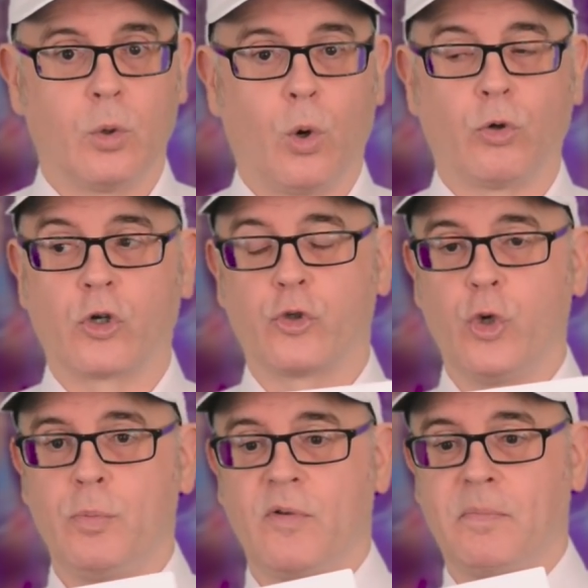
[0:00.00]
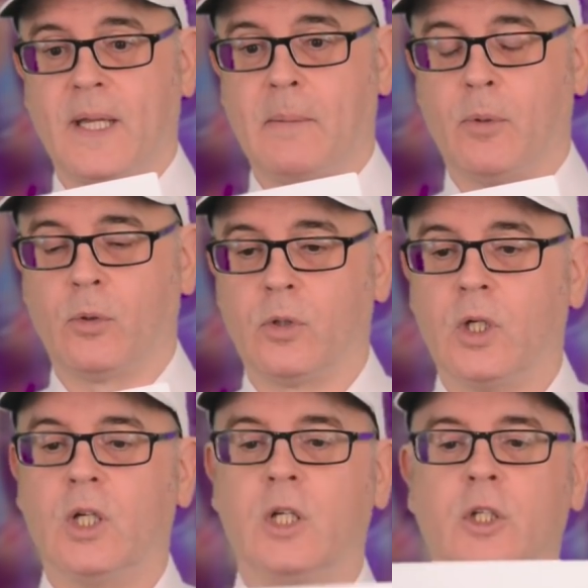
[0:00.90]
or a group of people.
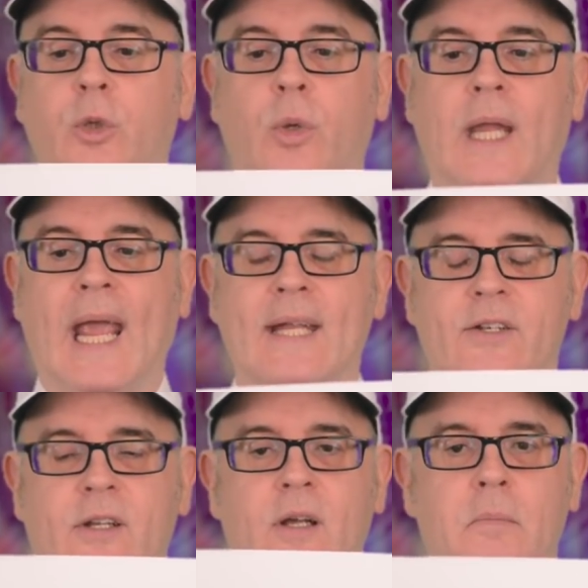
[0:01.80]
You get